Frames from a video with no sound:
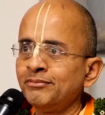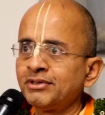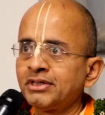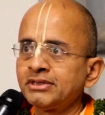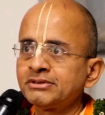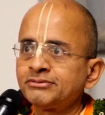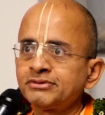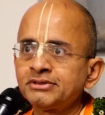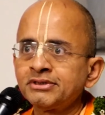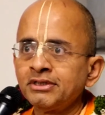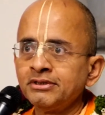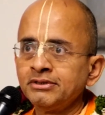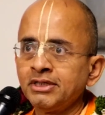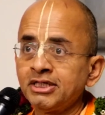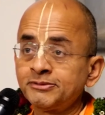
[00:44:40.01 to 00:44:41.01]

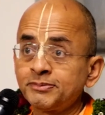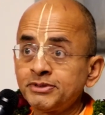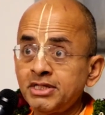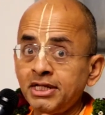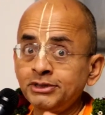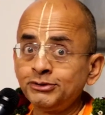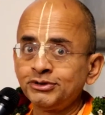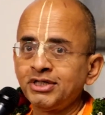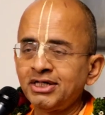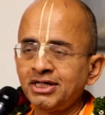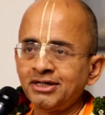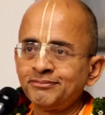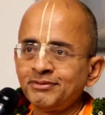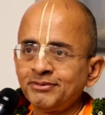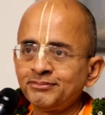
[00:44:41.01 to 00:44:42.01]
Because especially
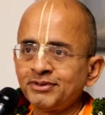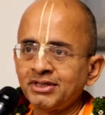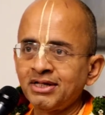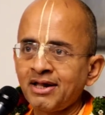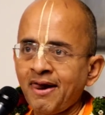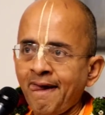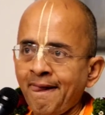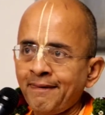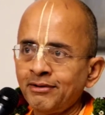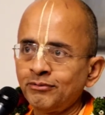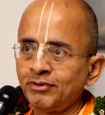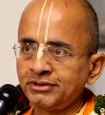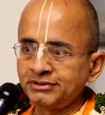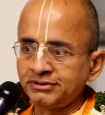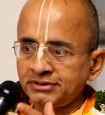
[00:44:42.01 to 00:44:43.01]
educated people,
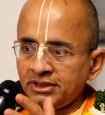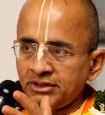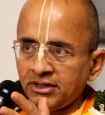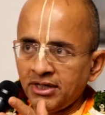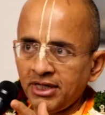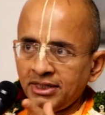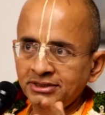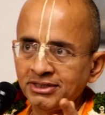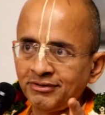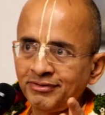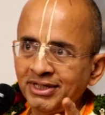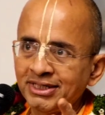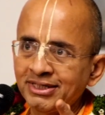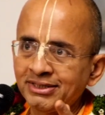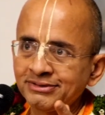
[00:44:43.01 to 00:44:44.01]
once the knowledge
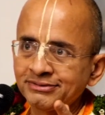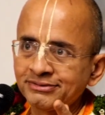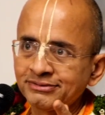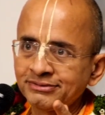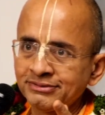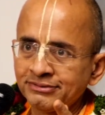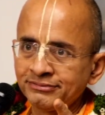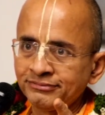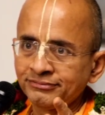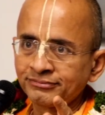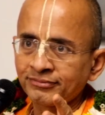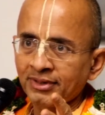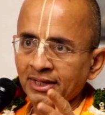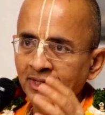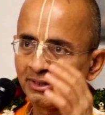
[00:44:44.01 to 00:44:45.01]
awakens,
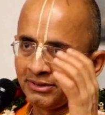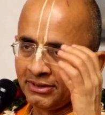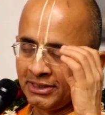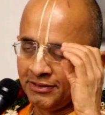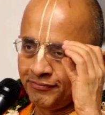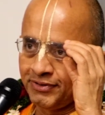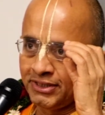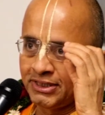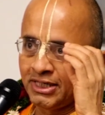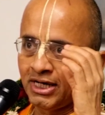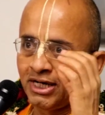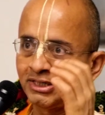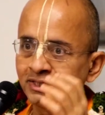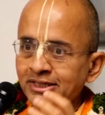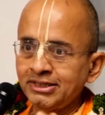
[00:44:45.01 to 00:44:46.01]

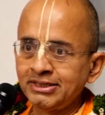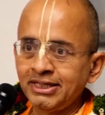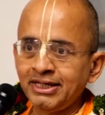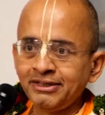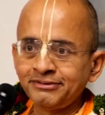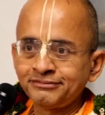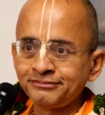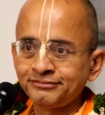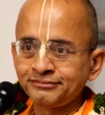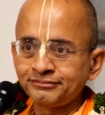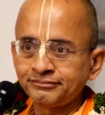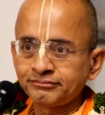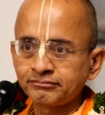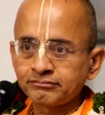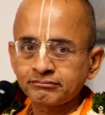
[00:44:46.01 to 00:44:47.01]
Divya Hriday
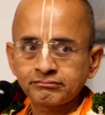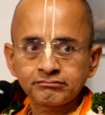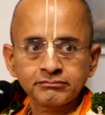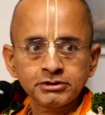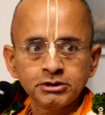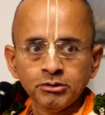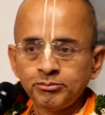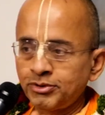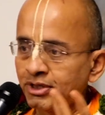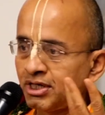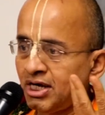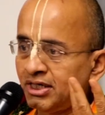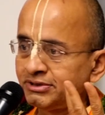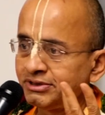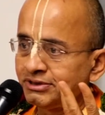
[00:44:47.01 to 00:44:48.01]

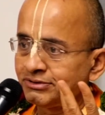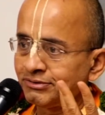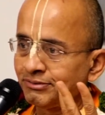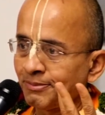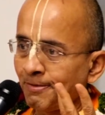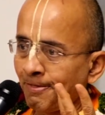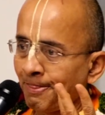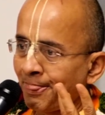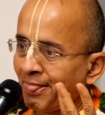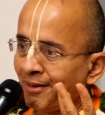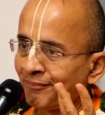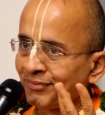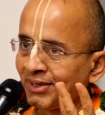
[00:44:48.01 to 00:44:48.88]
Prakashito.